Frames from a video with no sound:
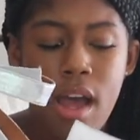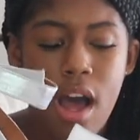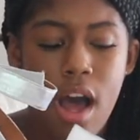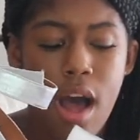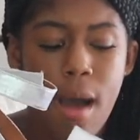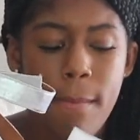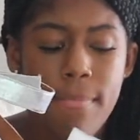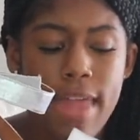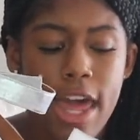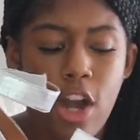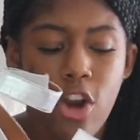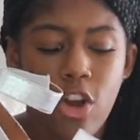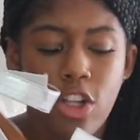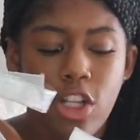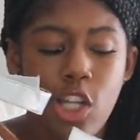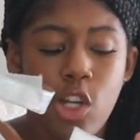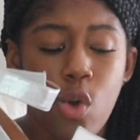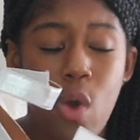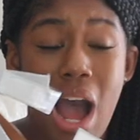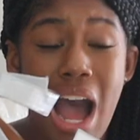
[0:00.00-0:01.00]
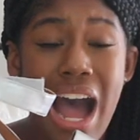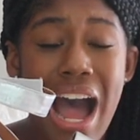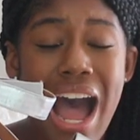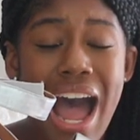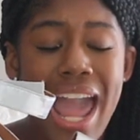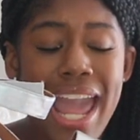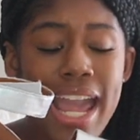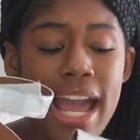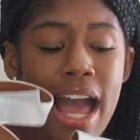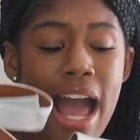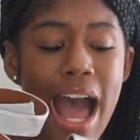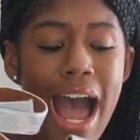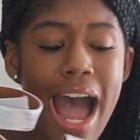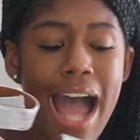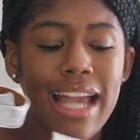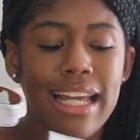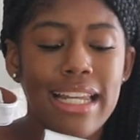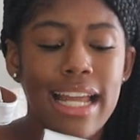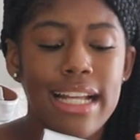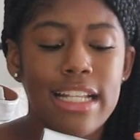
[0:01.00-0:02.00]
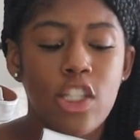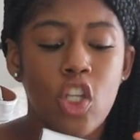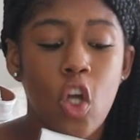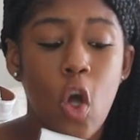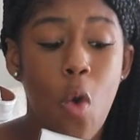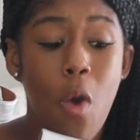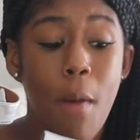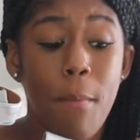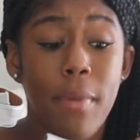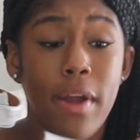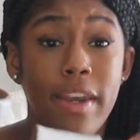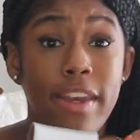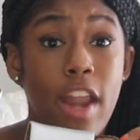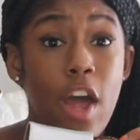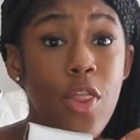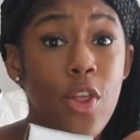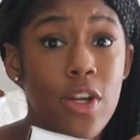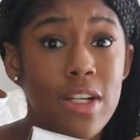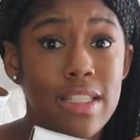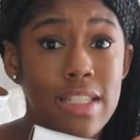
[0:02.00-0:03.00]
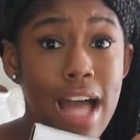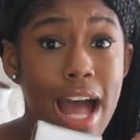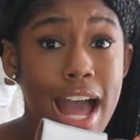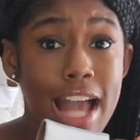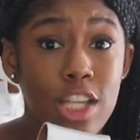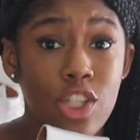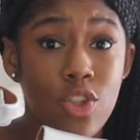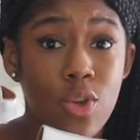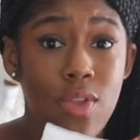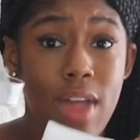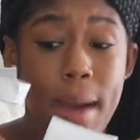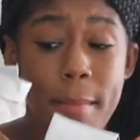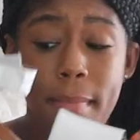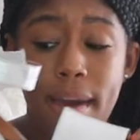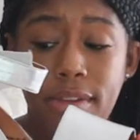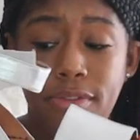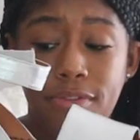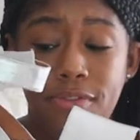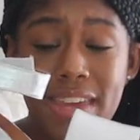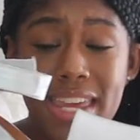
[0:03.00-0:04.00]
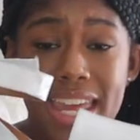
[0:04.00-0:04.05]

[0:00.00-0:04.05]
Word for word: Um, that are a little high, I like to go up another size so that my